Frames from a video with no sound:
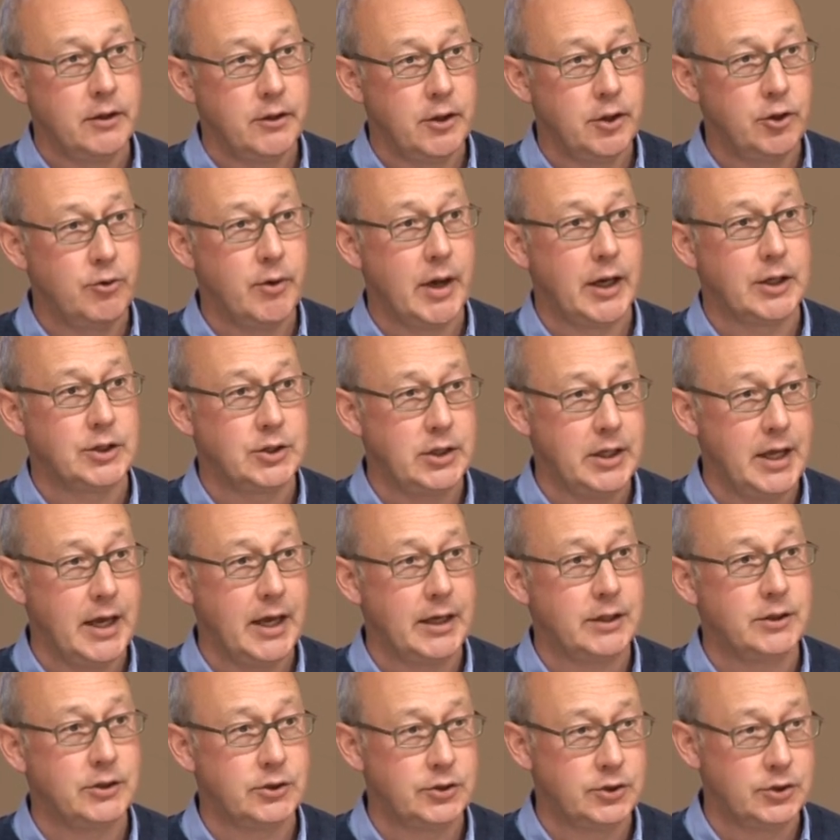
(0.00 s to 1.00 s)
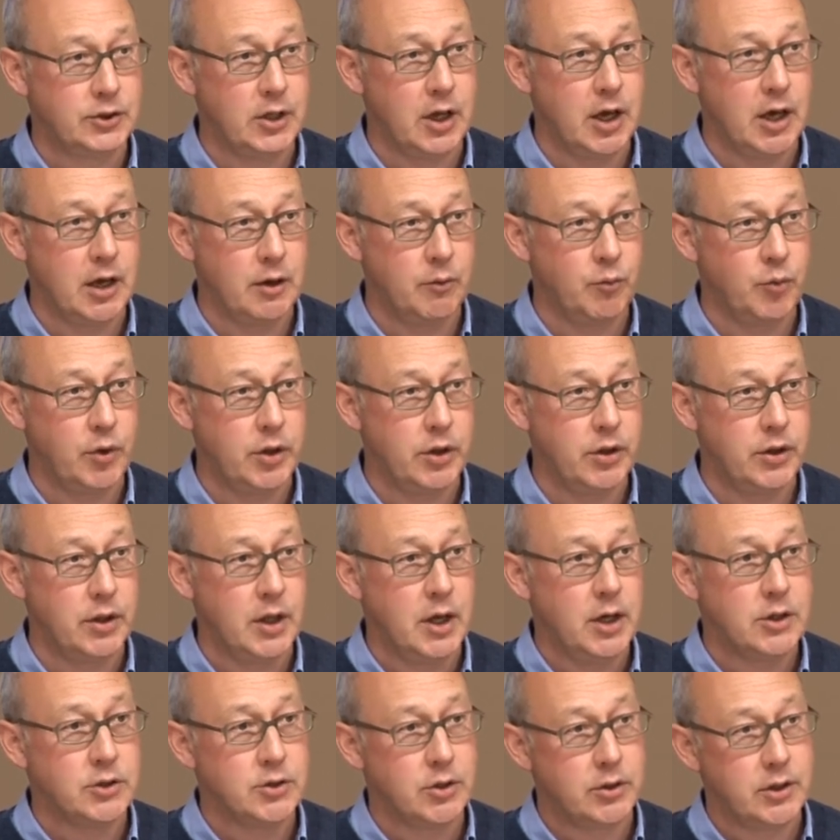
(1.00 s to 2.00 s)
than you actually had to start with.
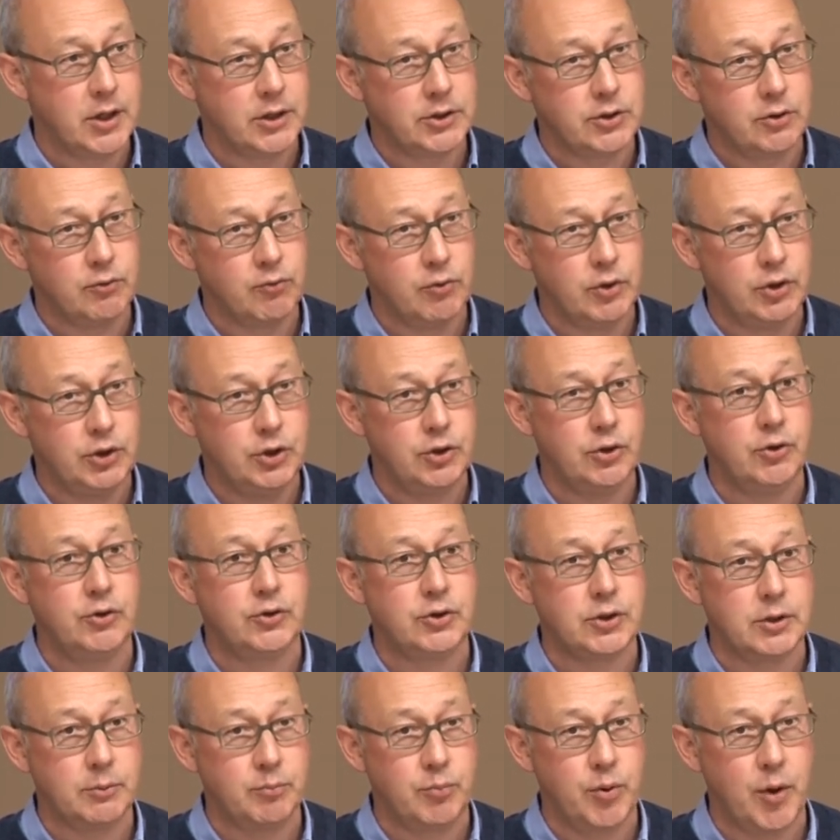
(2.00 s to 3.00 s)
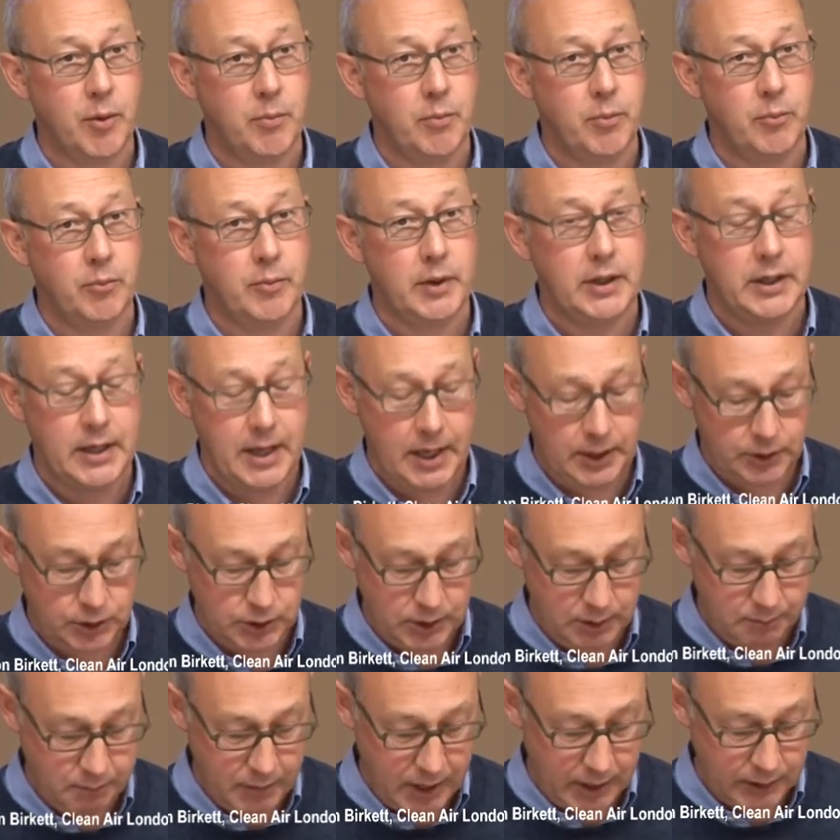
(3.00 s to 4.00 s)
So it doesn't reduce the problem, it
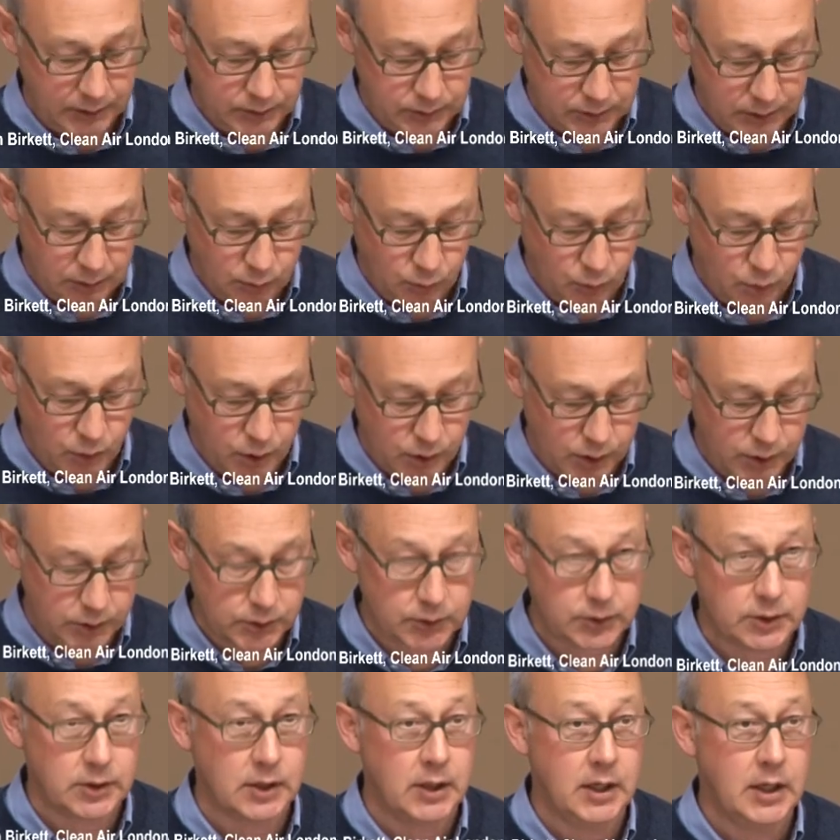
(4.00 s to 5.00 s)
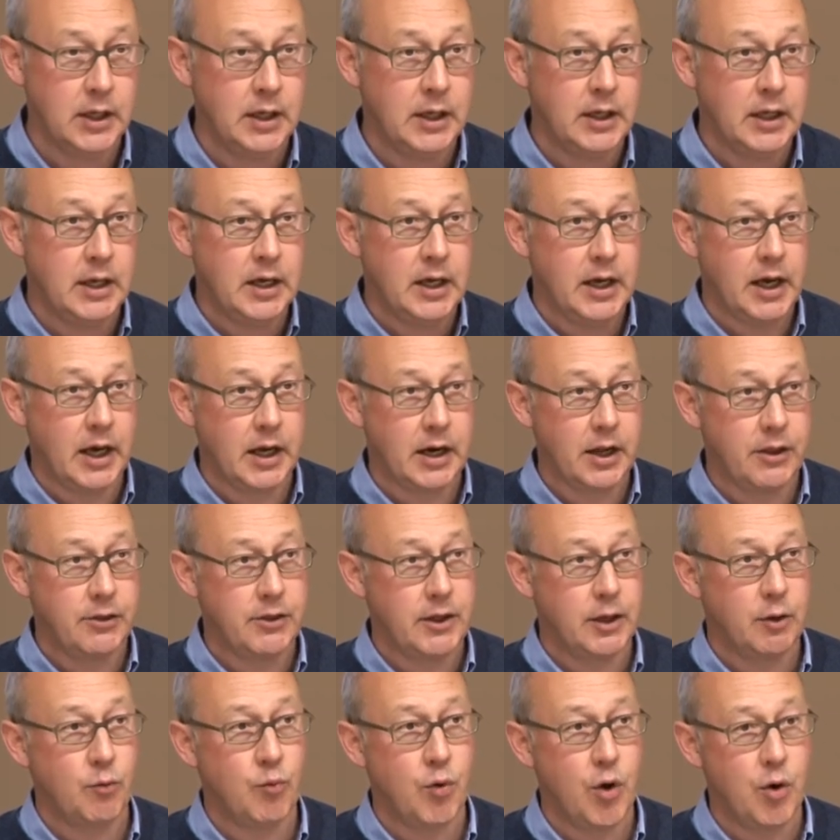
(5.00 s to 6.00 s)
actually makes it worse. And I
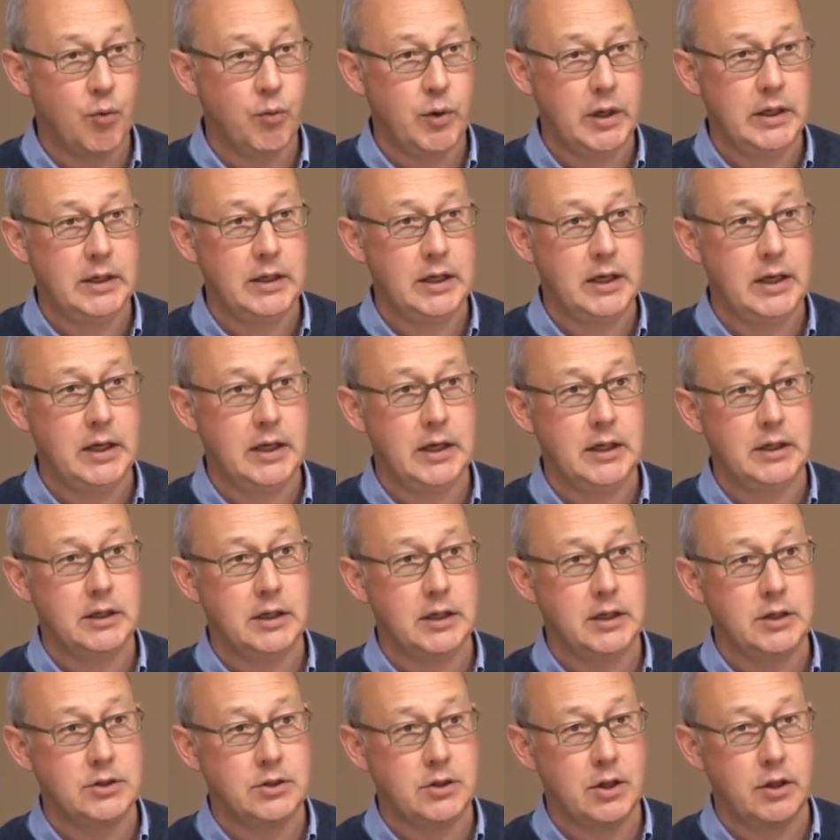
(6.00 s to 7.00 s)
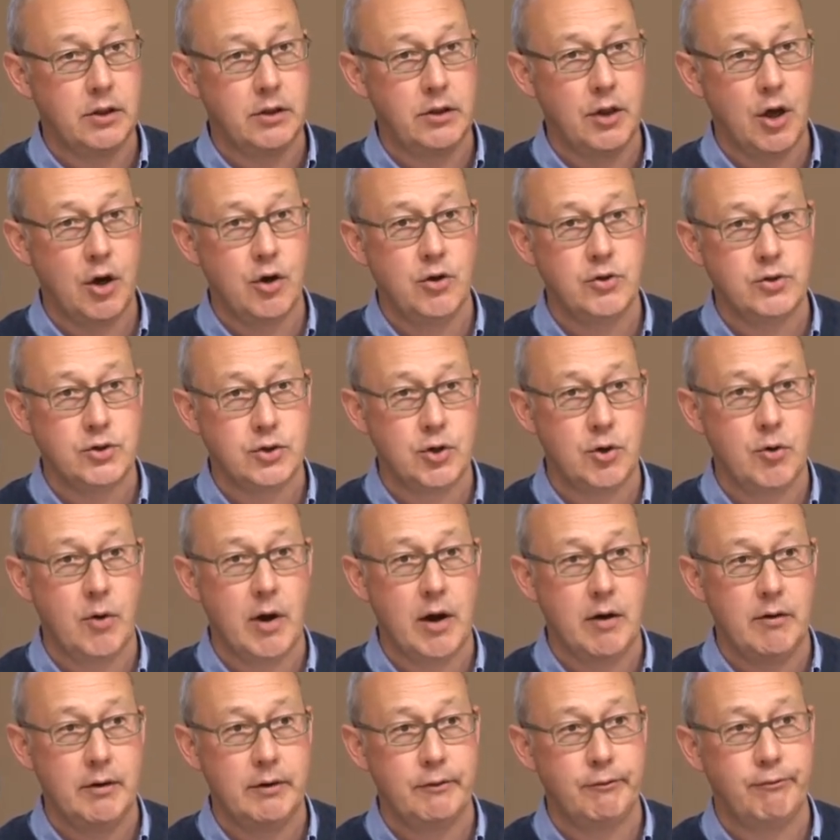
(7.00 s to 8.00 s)
think what we need is that those who
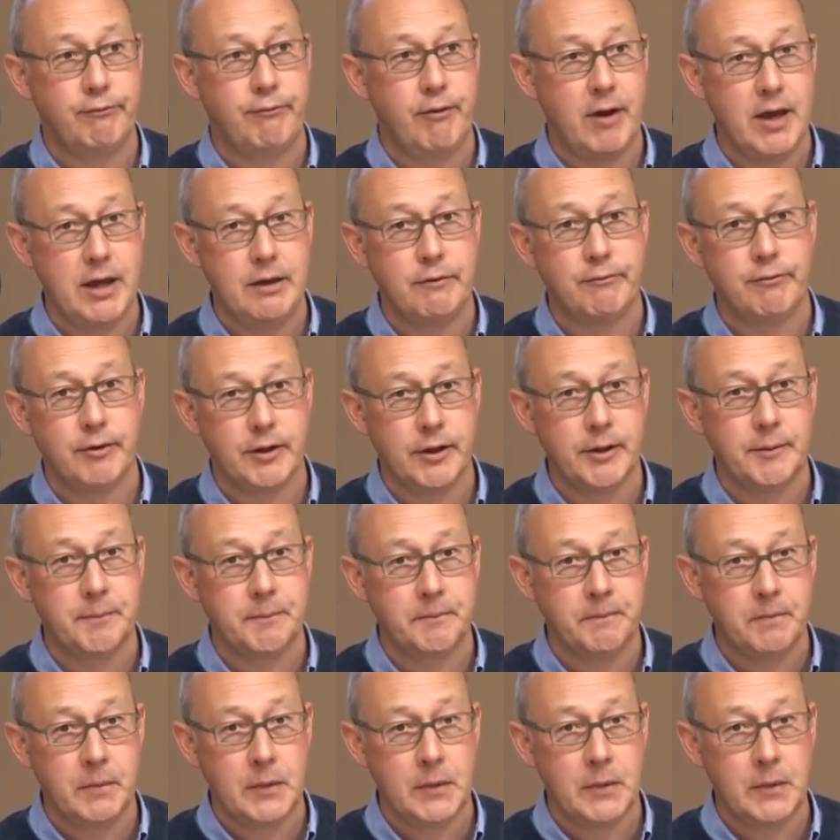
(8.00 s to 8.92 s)
are in favour